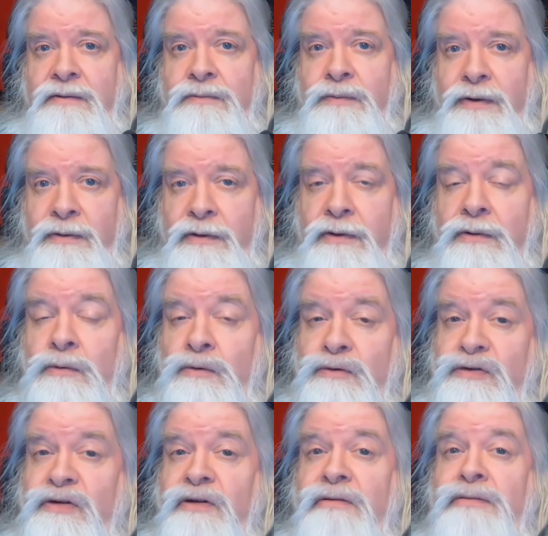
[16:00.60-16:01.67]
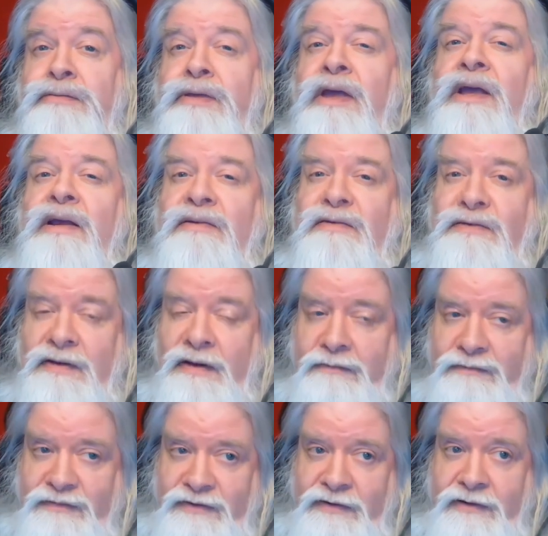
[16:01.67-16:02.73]
Aeraera, or she thinks
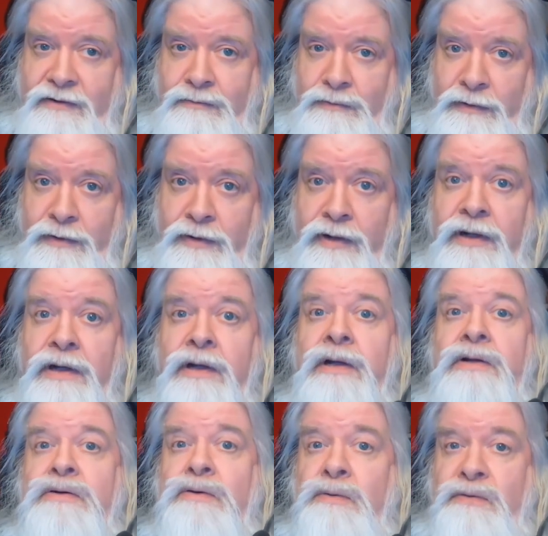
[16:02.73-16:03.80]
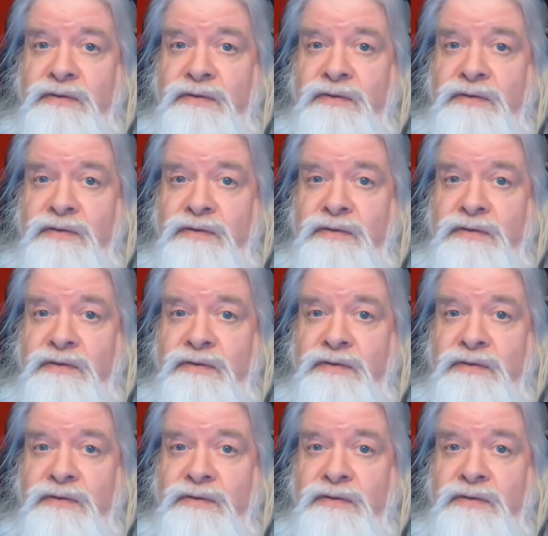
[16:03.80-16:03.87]
they've seen Aeraera, do